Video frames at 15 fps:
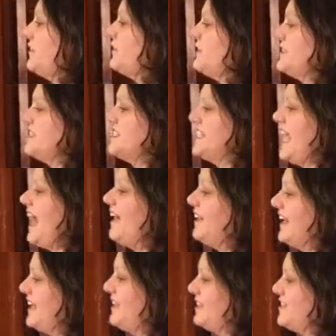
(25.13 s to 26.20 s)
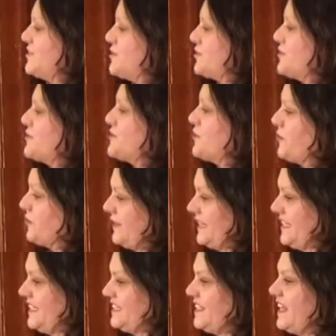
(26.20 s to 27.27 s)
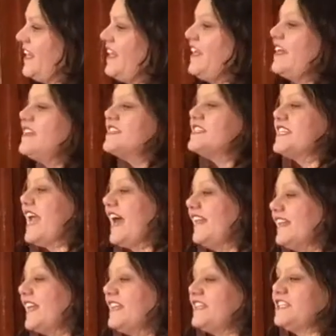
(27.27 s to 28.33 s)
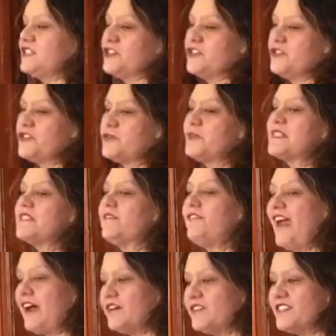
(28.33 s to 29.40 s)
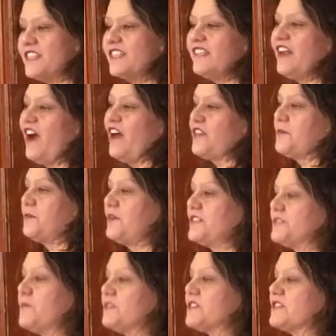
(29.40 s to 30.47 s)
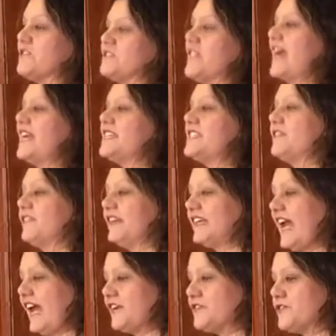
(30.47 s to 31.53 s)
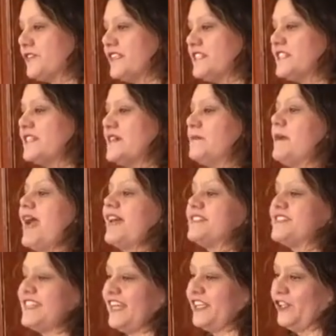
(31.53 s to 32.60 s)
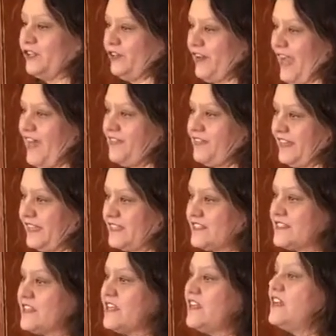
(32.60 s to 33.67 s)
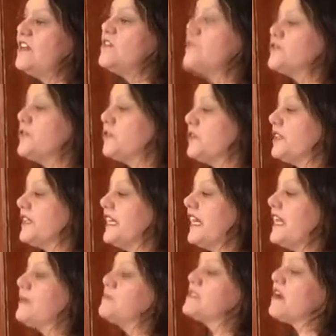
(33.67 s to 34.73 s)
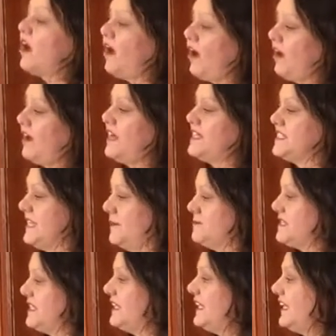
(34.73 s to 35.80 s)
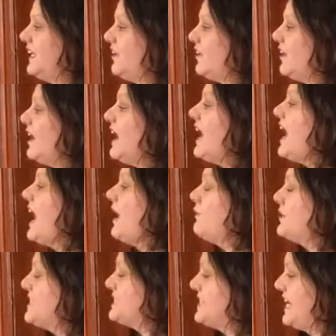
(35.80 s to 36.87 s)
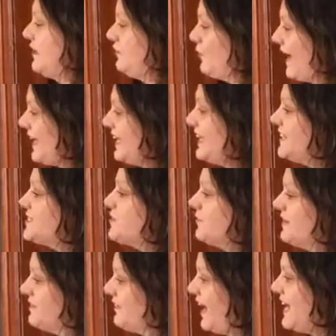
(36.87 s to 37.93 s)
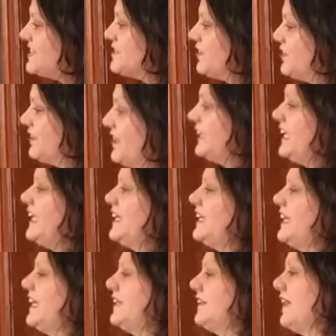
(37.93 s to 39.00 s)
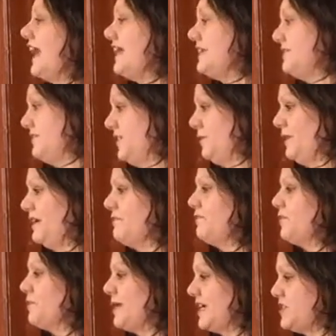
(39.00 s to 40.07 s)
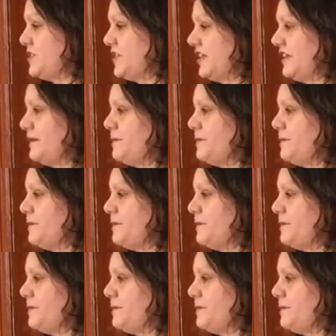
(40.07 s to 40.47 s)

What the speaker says: you the Seattle Atheist Church Creed. Seattle Atheist Church was founded on the principles of scientific naturalism and secular ethics. Truth claims are attempted here, and we stand ready to revise our thinking in light of new information.